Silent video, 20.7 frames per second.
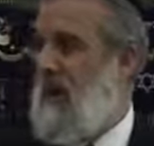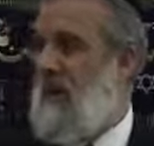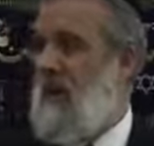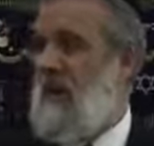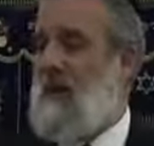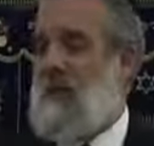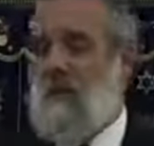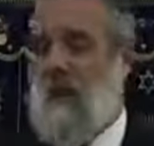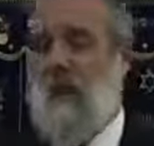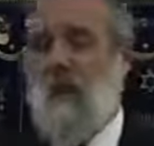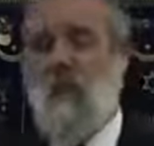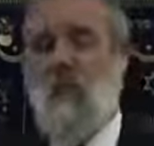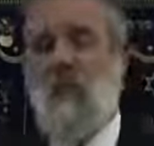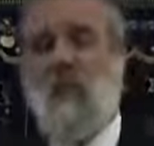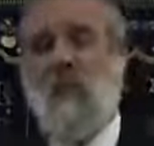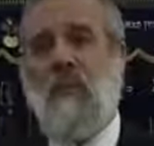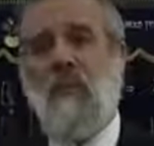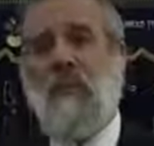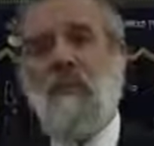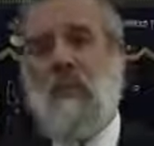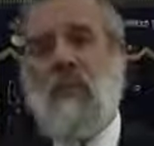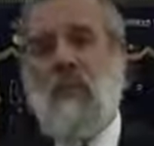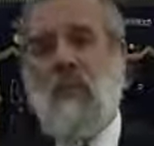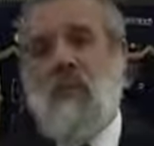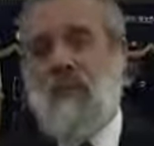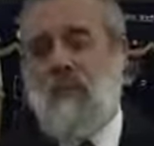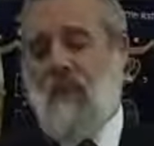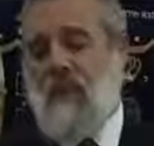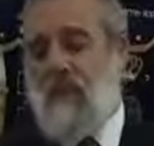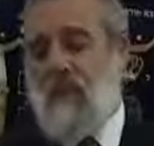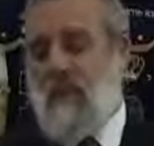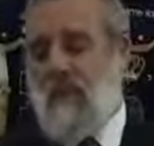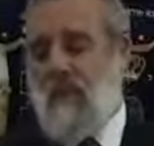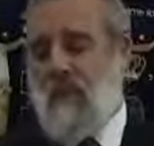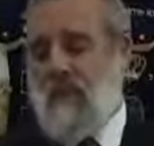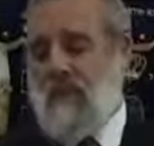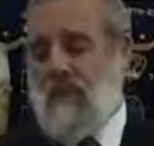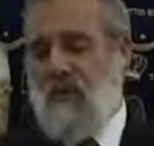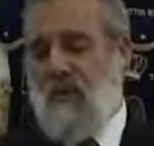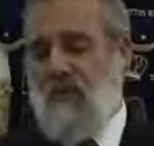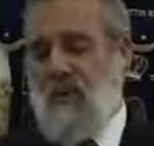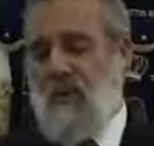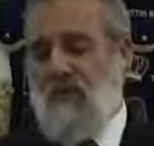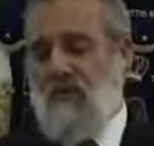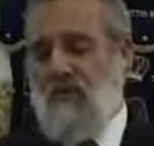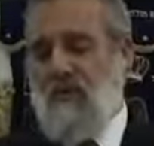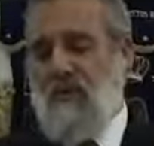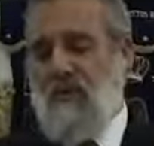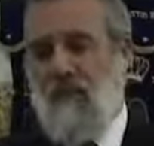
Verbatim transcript: And tonight we'll be speaking about cruelty.